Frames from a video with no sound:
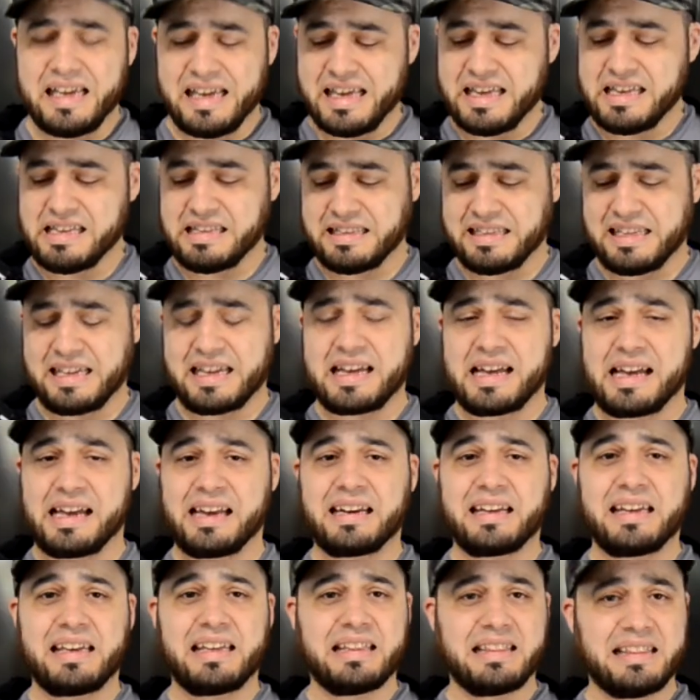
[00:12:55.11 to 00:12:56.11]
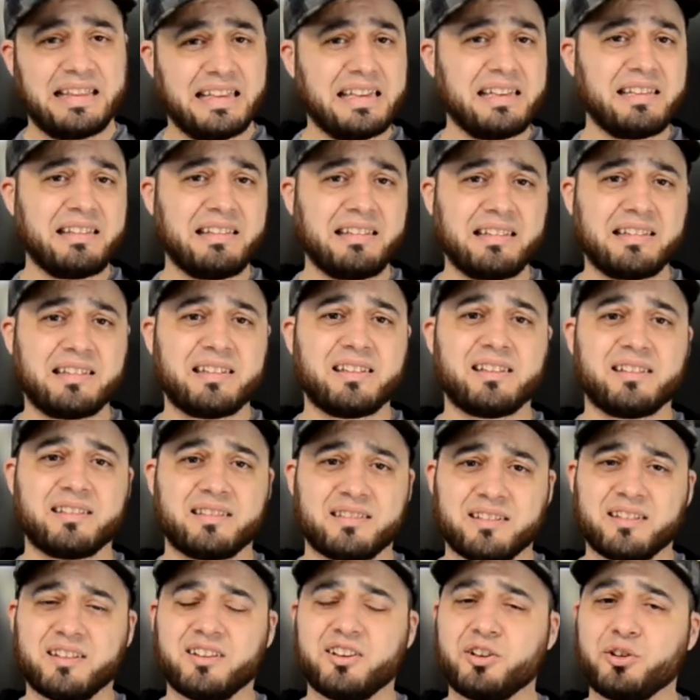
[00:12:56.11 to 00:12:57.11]
is that this is
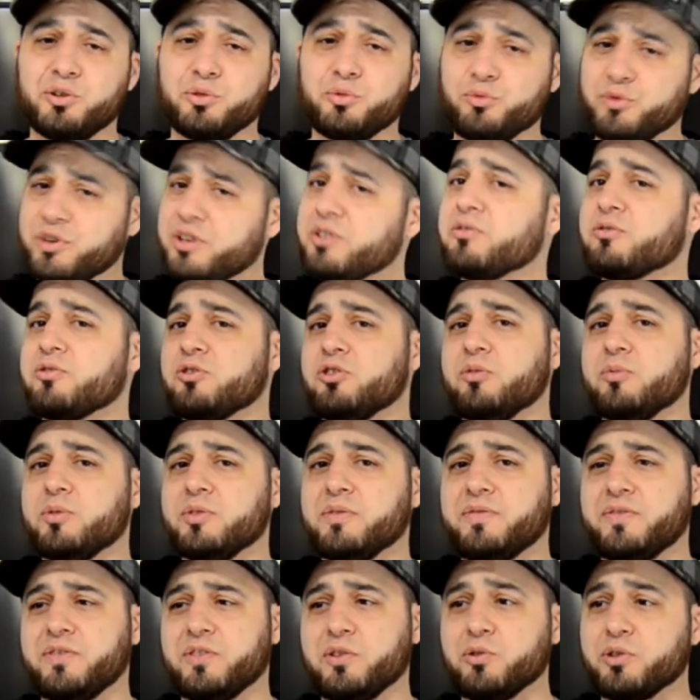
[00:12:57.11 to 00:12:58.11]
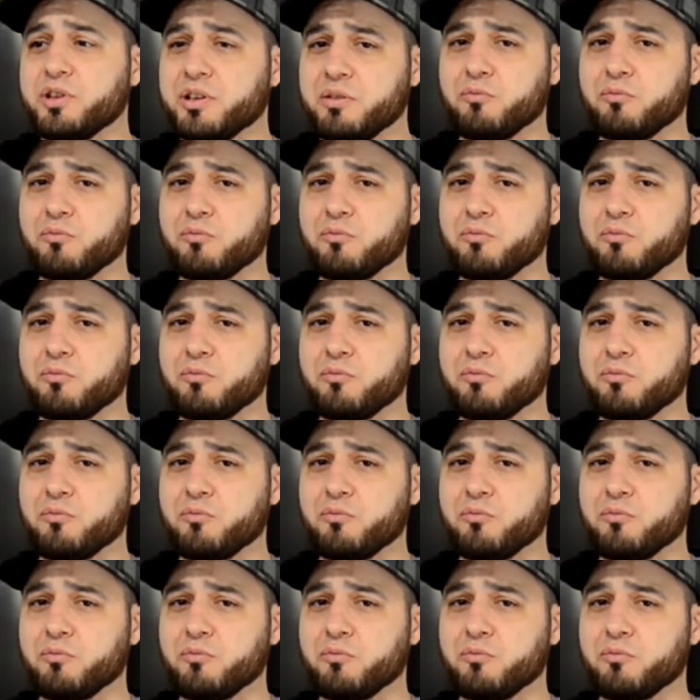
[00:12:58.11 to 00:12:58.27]
a real global phone.